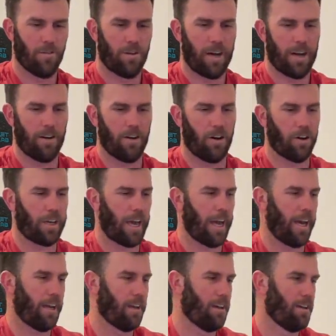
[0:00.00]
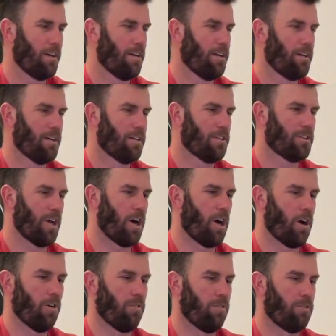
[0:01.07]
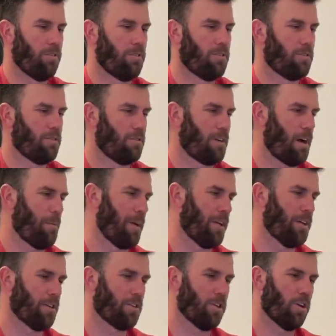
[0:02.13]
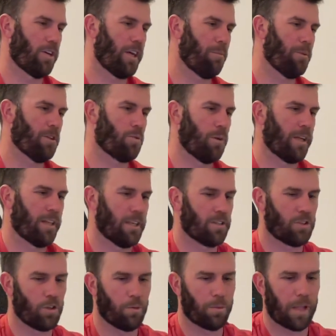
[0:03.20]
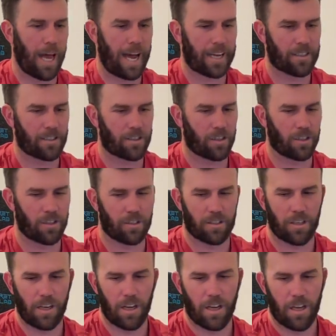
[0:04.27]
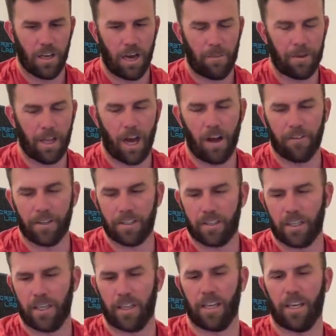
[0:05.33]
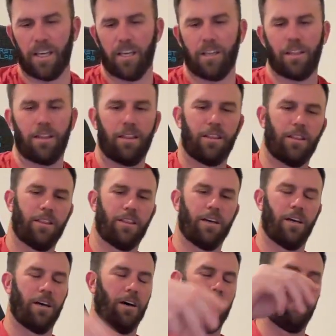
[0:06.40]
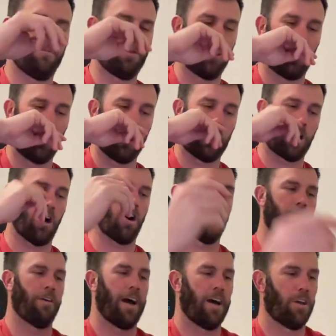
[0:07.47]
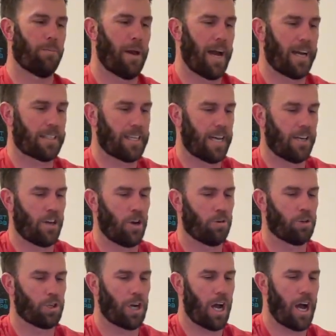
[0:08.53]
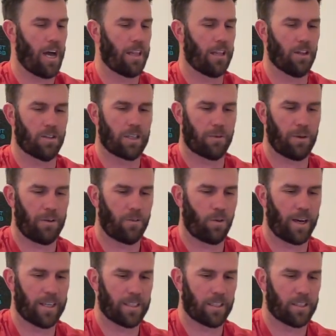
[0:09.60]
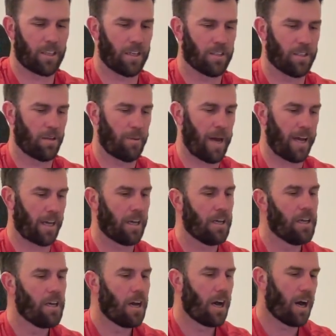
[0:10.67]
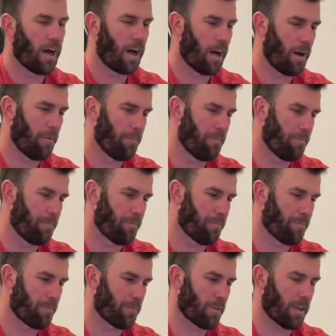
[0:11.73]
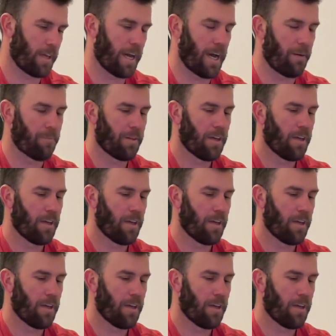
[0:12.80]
Wow. Okay. So I mean, just looking between these two blasters, I mean, obviously the the thirty-card value packs had no shot. Looks like we have a Rising Suns in the back. Um, yeah.